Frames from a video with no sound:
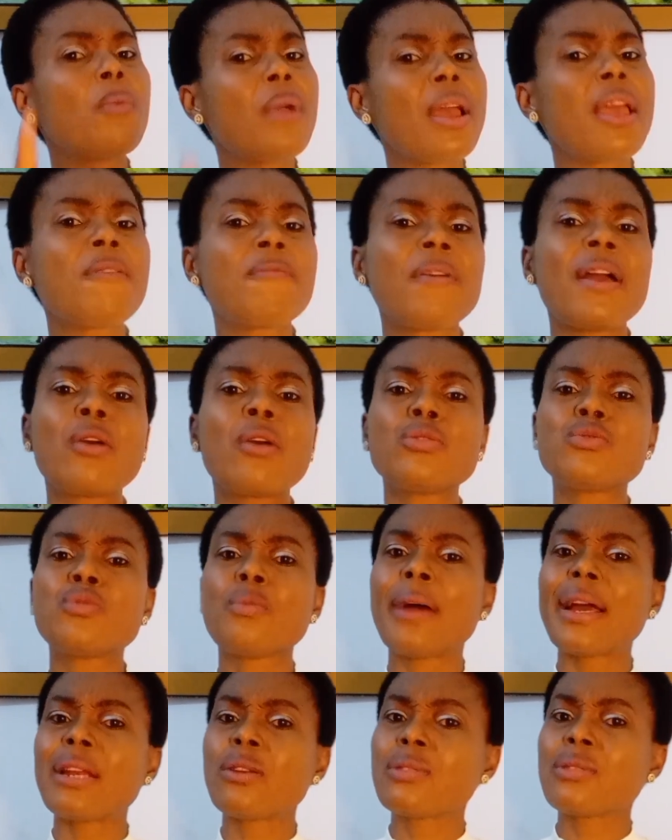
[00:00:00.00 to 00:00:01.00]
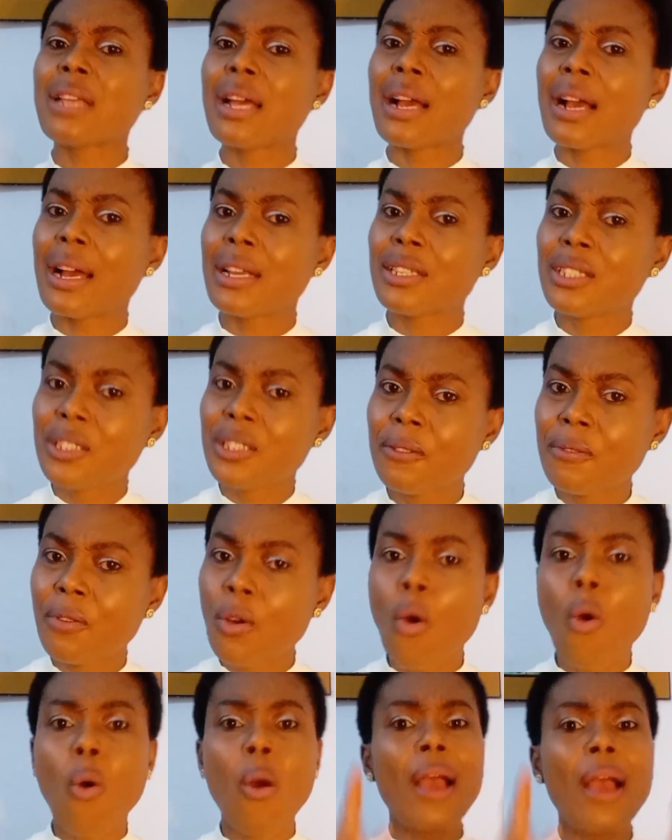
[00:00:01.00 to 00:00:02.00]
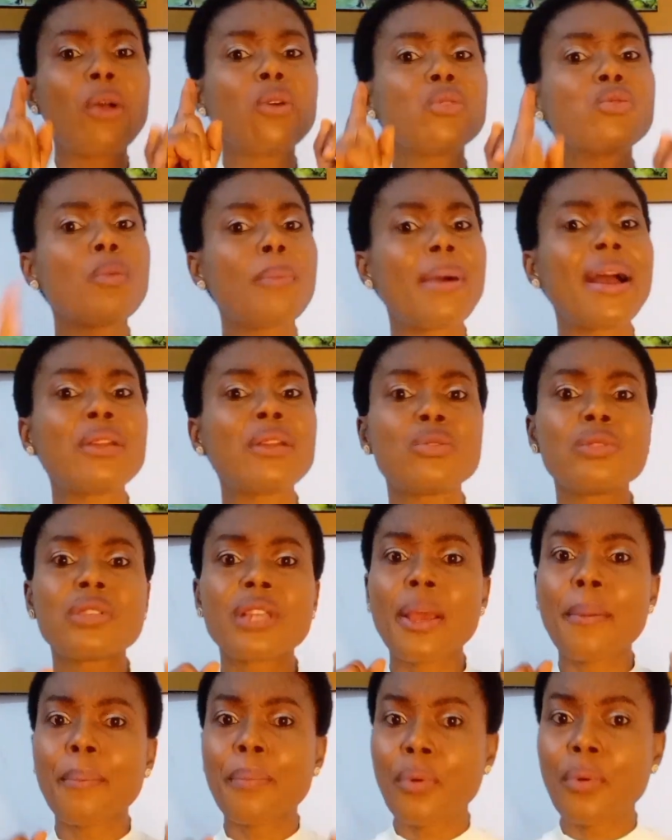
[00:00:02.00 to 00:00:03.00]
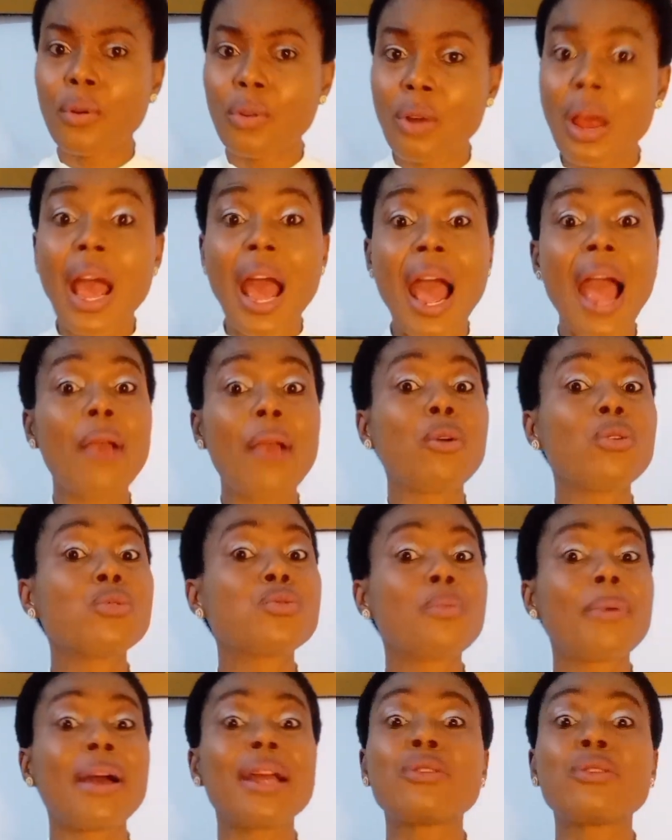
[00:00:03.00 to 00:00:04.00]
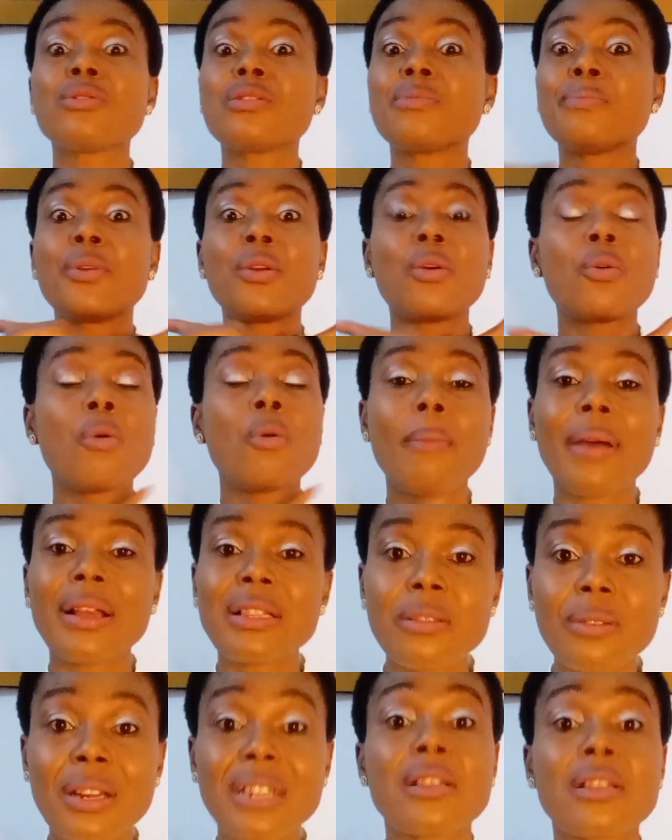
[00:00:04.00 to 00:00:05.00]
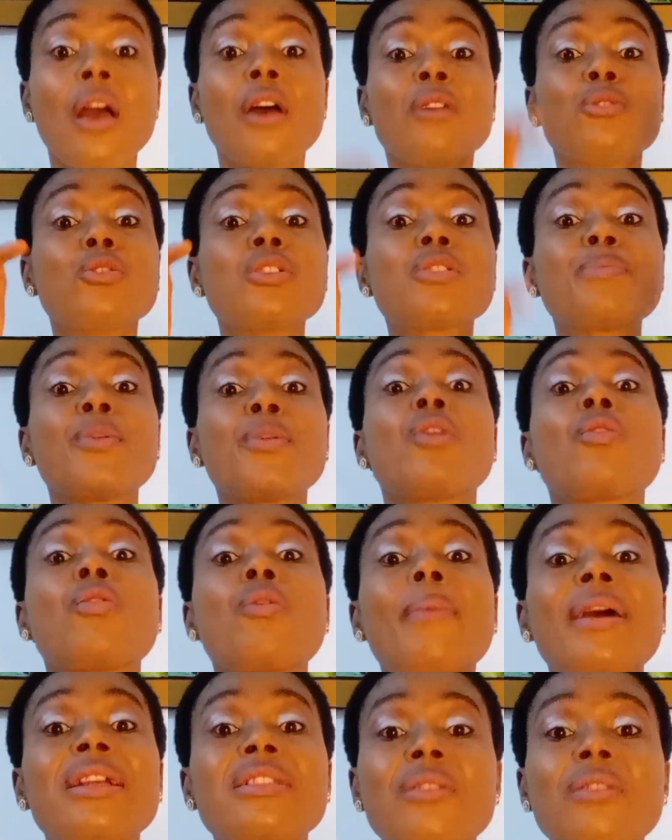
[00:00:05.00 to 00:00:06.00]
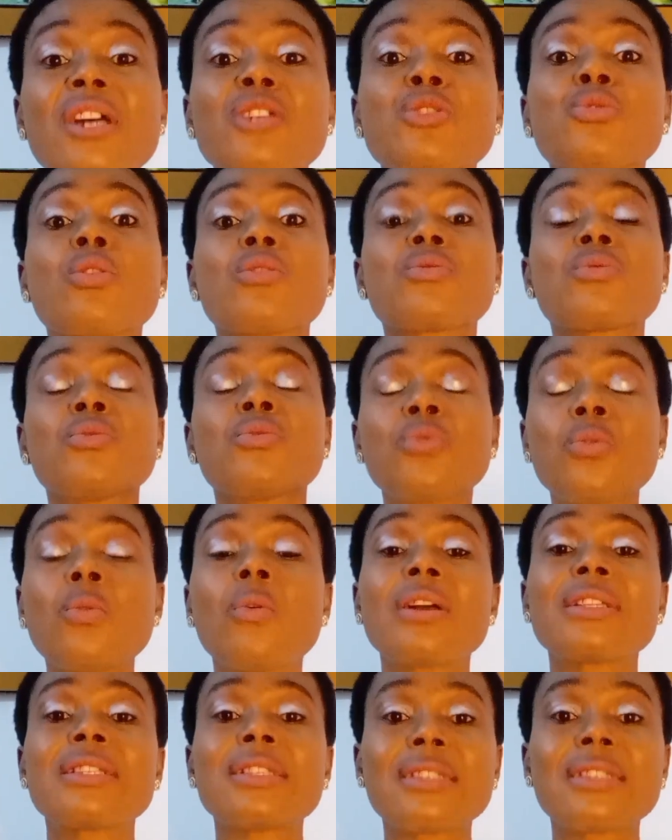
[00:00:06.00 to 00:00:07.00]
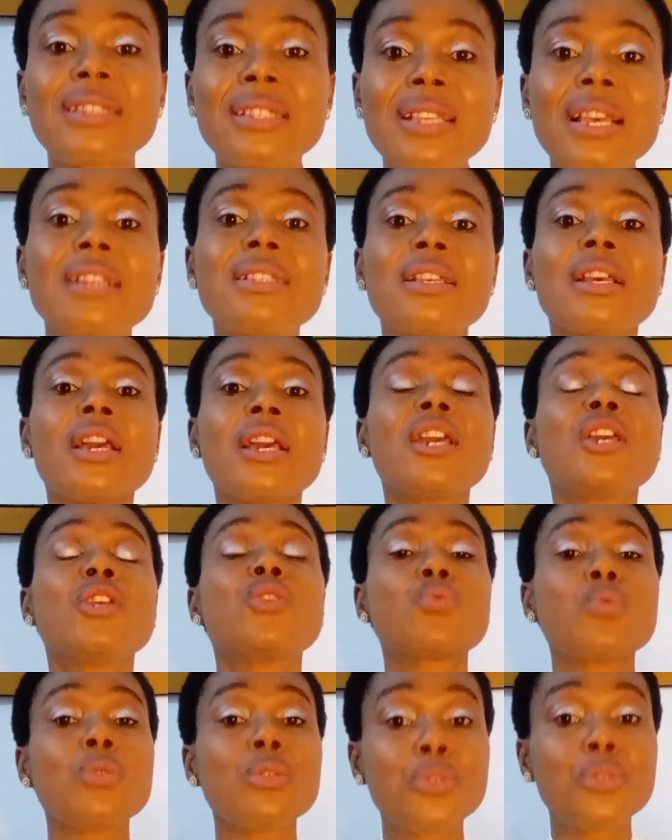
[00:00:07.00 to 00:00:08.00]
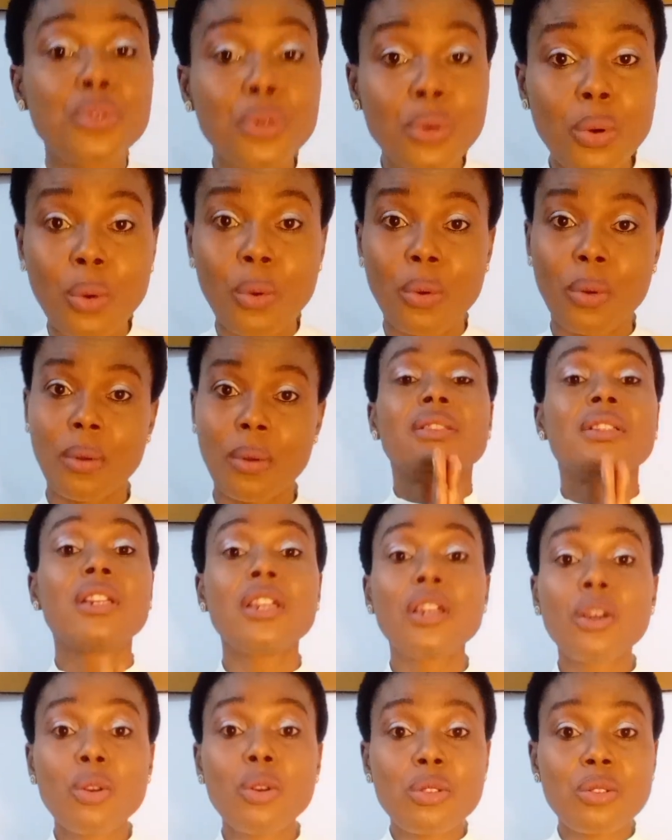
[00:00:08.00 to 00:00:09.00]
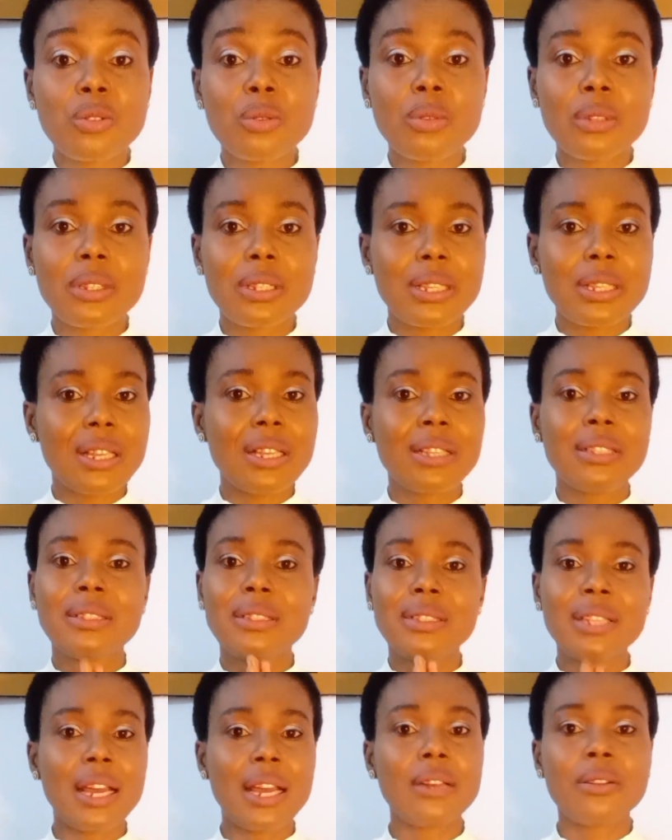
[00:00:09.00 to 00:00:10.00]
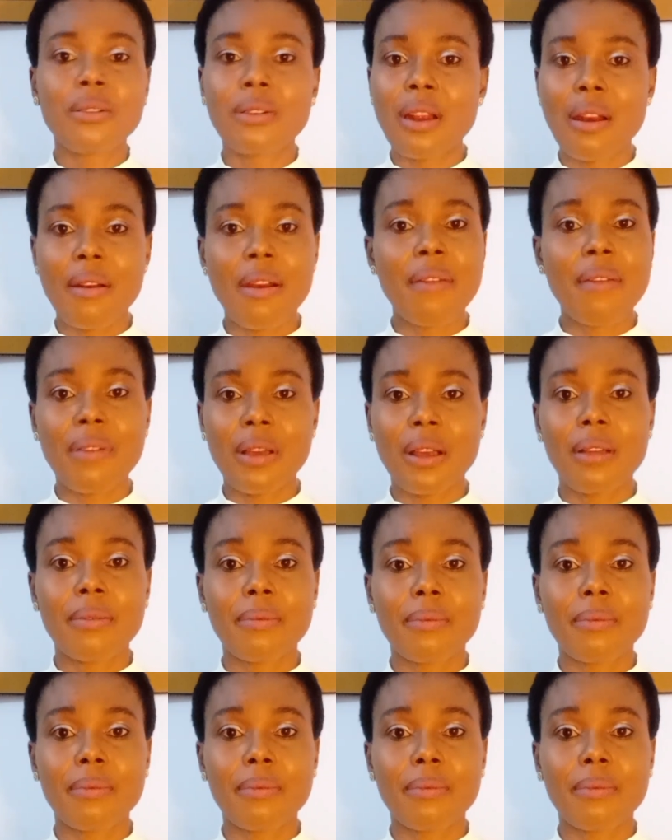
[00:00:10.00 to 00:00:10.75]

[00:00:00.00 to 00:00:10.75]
way, if I go to buy those handkerchiefs, or I go to buy those aprons, I go to buy those miracle materials, those miracle materials should also do what it says it will do. The legal suit is dead on arrival.